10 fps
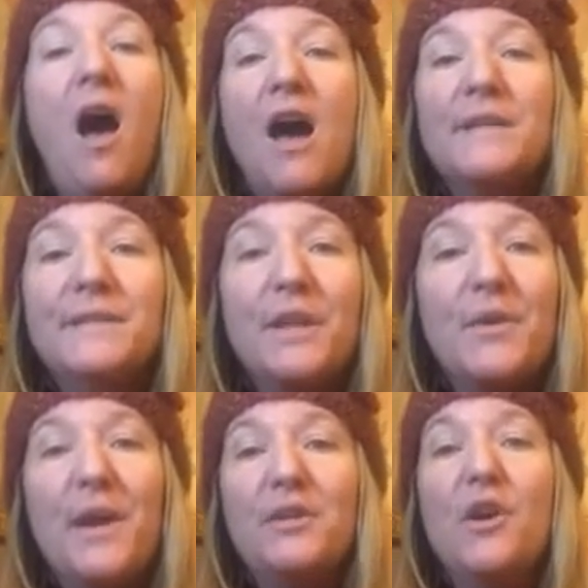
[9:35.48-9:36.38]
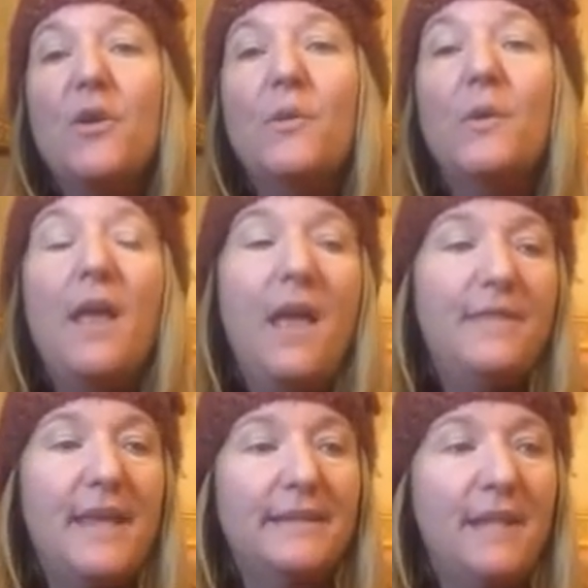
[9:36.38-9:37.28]
Also, I know
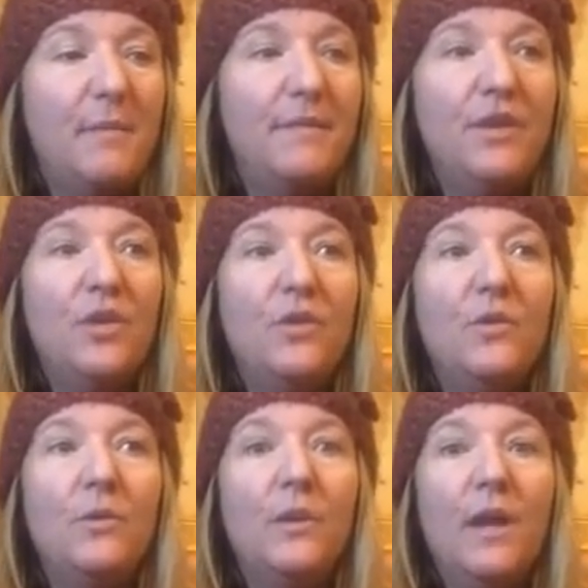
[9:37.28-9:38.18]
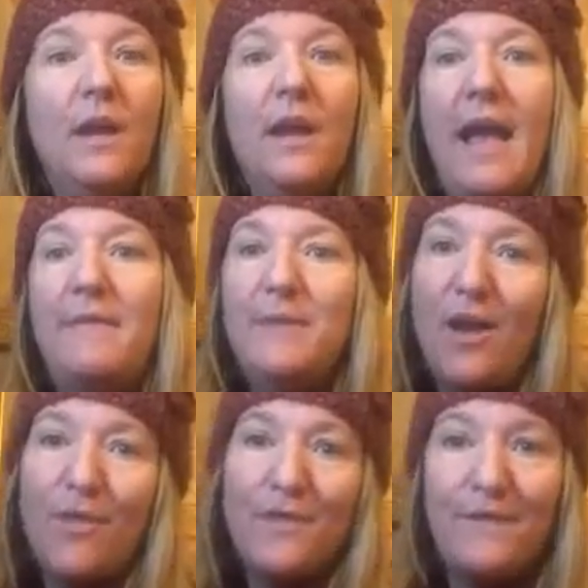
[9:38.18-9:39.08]
that some of you have
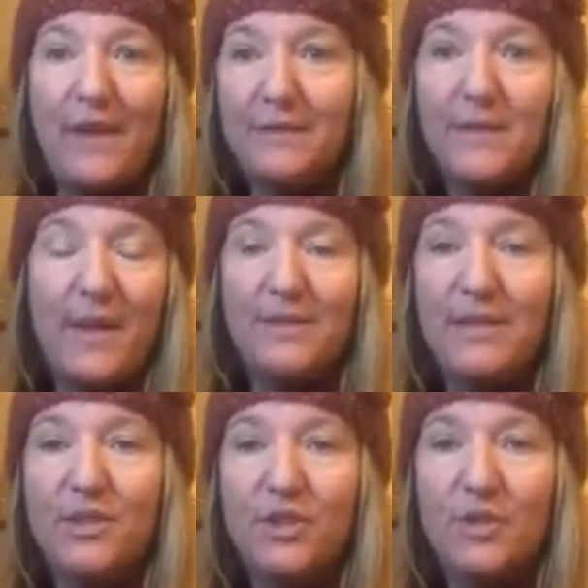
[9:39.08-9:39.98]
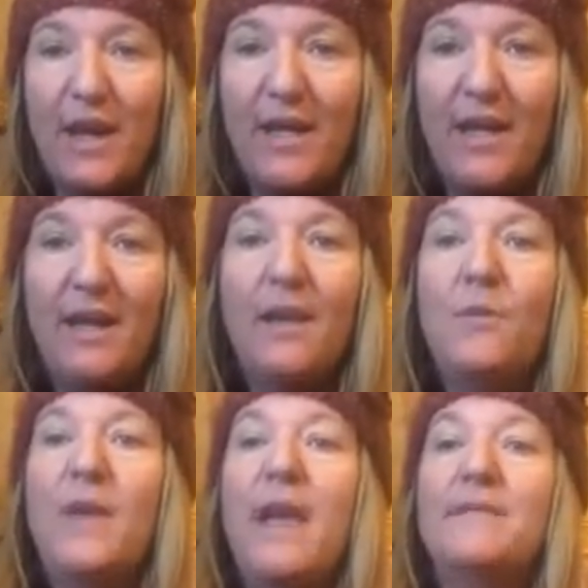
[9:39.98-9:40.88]
been on the fence about teacher training.
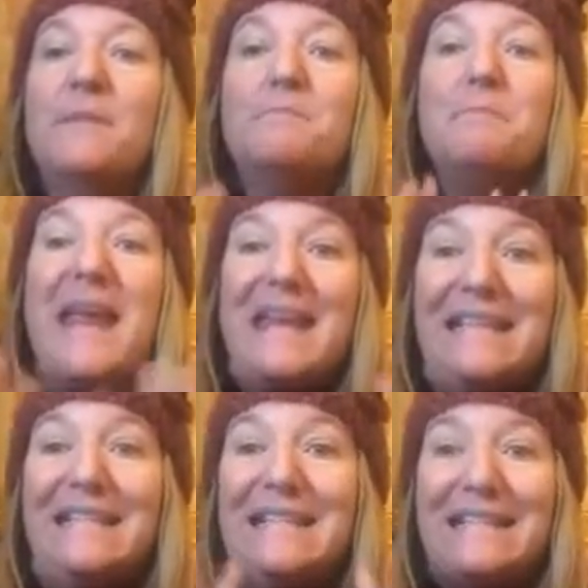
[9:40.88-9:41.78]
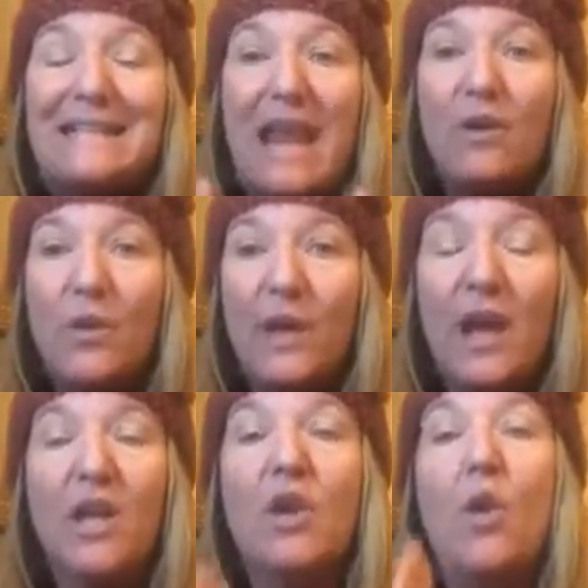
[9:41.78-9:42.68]
We have an amazing discount
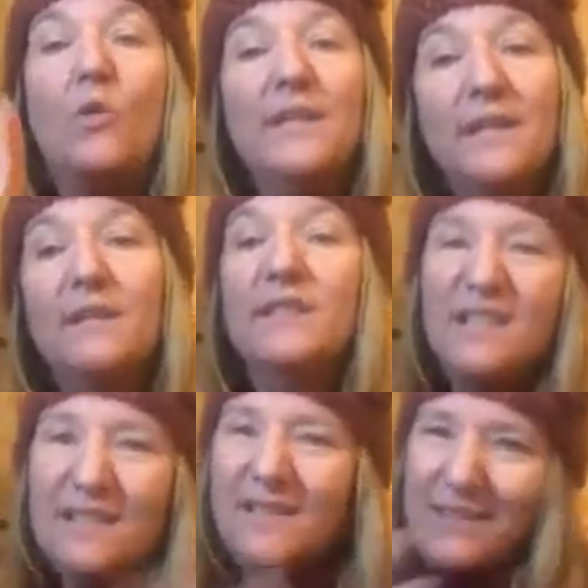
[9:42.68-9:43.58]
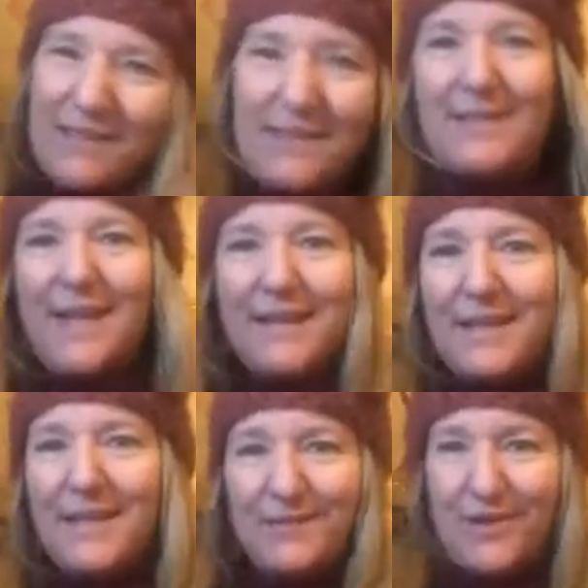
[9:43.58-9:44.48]
going on, only to just to get
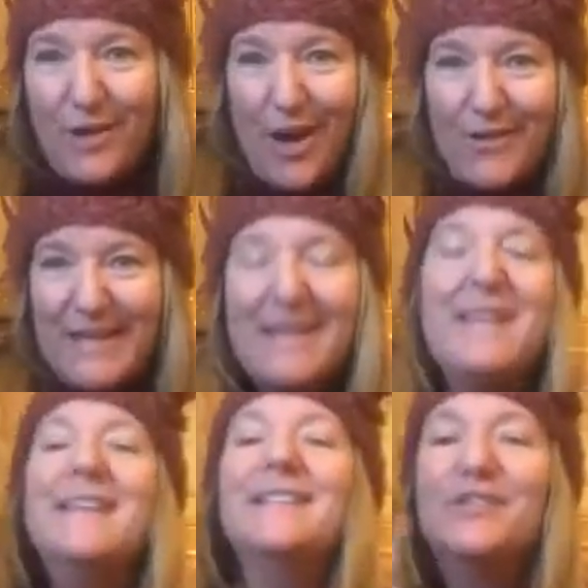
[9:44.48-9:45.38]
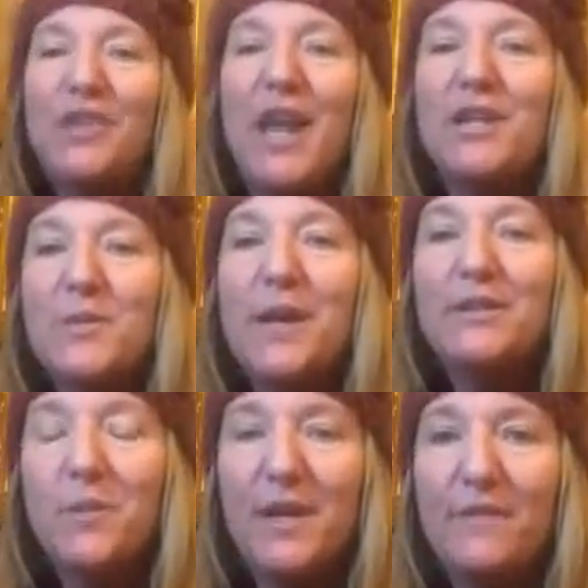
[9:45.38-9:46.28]
the new year going till
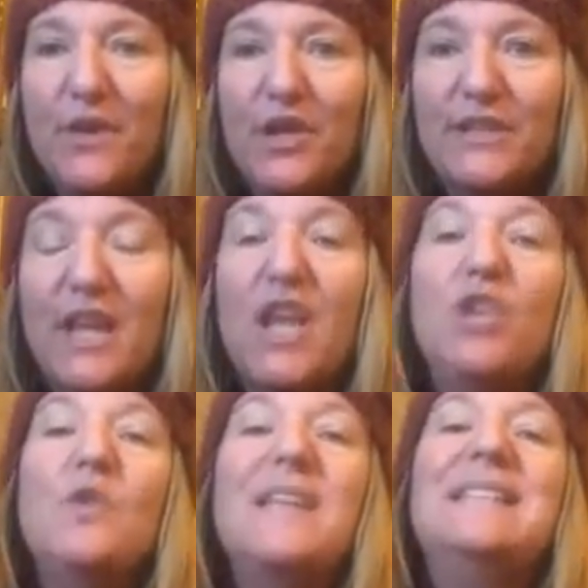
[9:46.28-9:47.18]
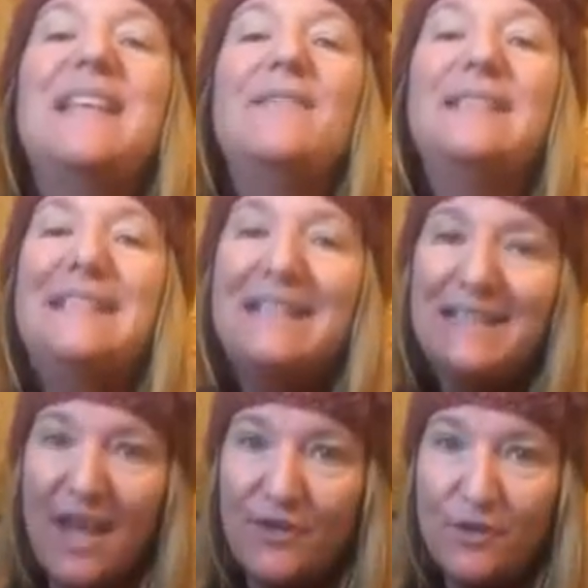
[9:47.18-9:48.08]
January 21st. You can save
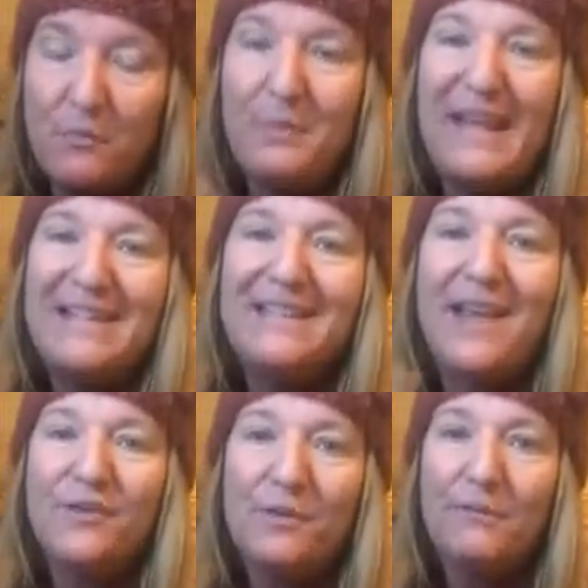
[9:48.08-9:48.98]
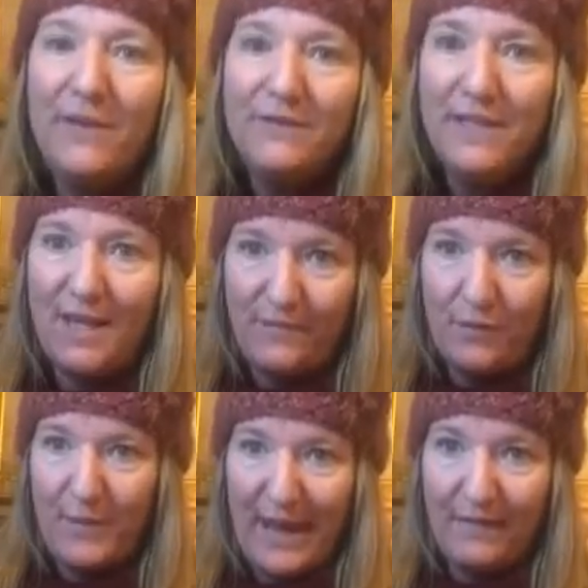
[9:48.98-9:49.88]
$600 plus $150 if
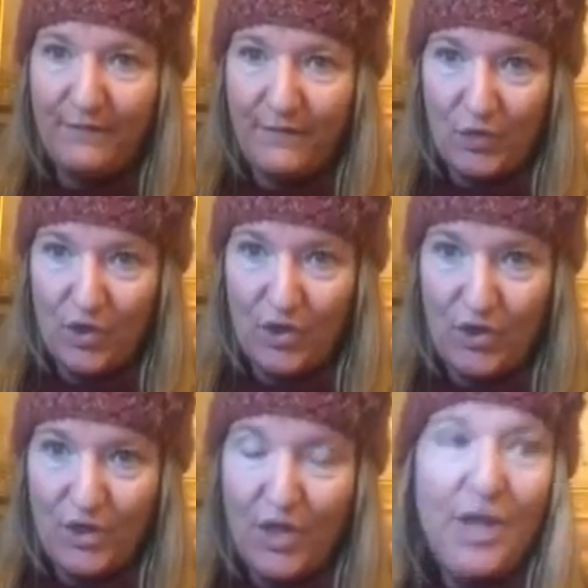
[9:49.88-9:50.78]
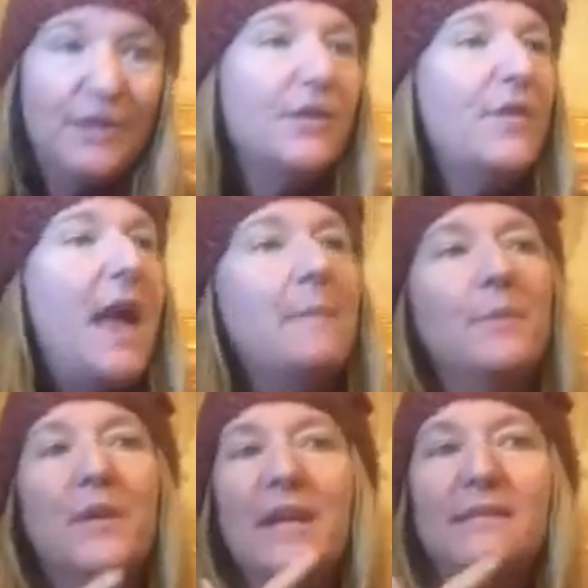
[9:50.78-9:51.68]
you pay in full. So that
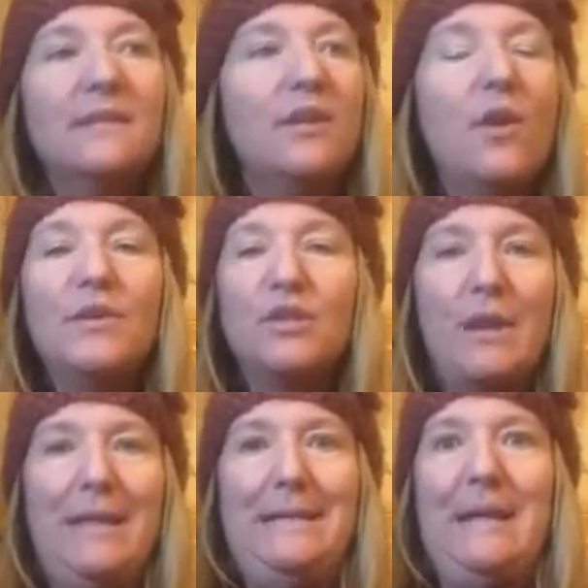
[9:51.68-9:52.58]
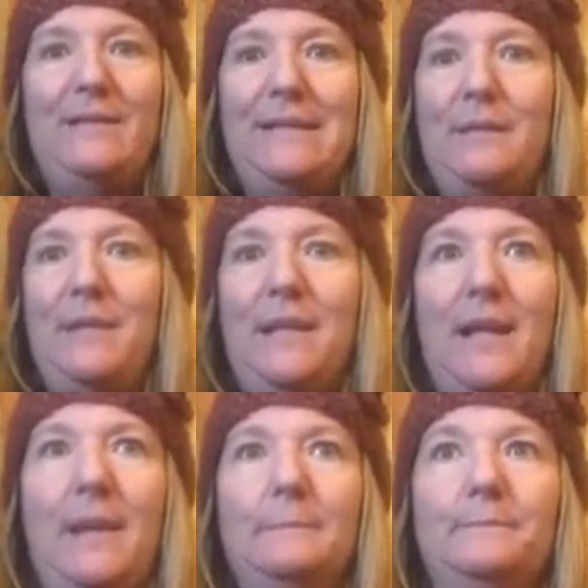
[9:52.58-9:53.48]
brings the yoga training down to something
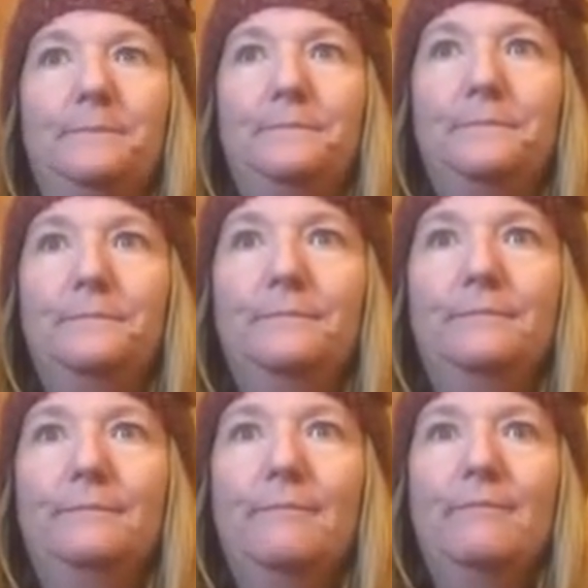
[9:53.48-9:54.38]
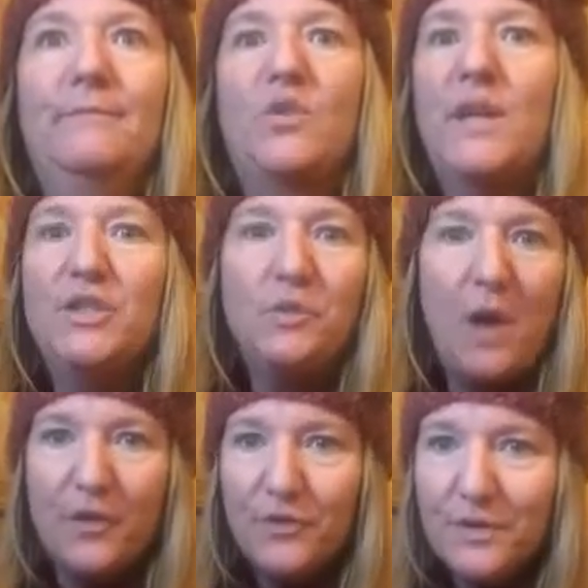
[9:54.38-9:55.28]
like
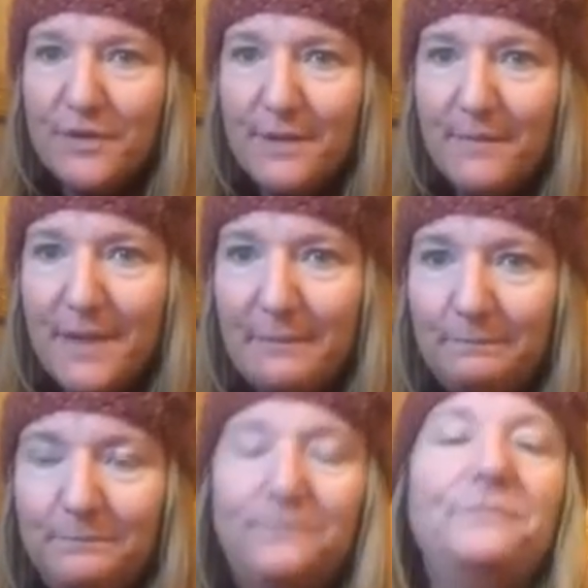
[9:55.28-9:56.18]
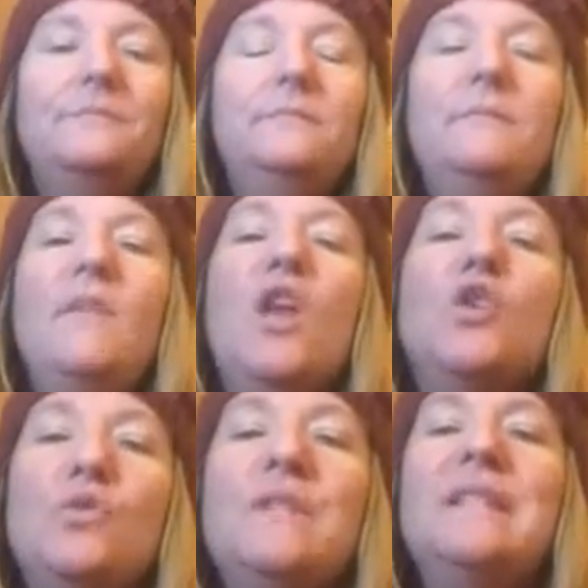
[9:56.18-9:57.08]
$2,200 or something.
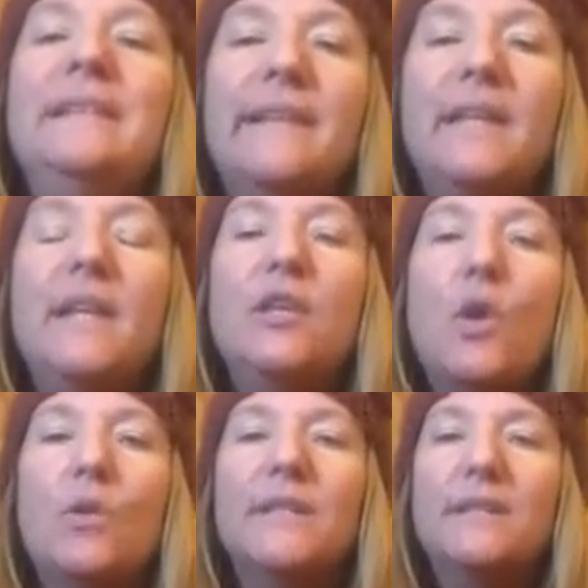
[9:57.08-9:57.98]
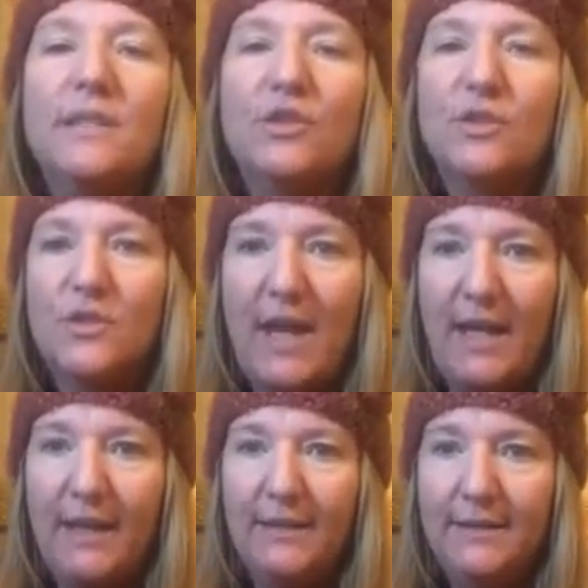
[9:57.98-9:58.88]
Kundalini yoga teacher
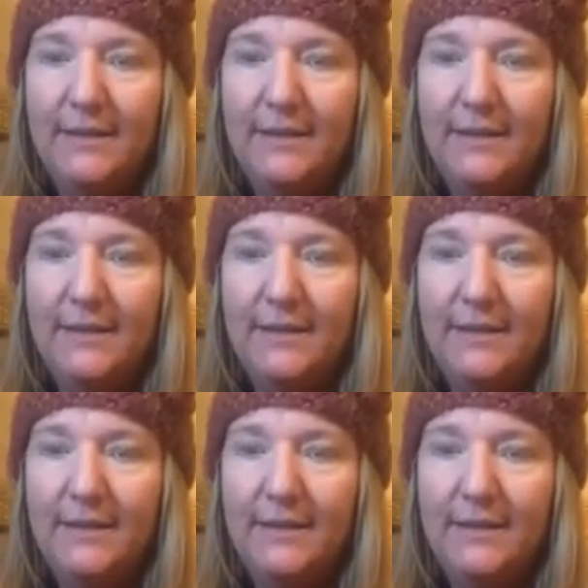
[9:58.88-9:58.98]
training.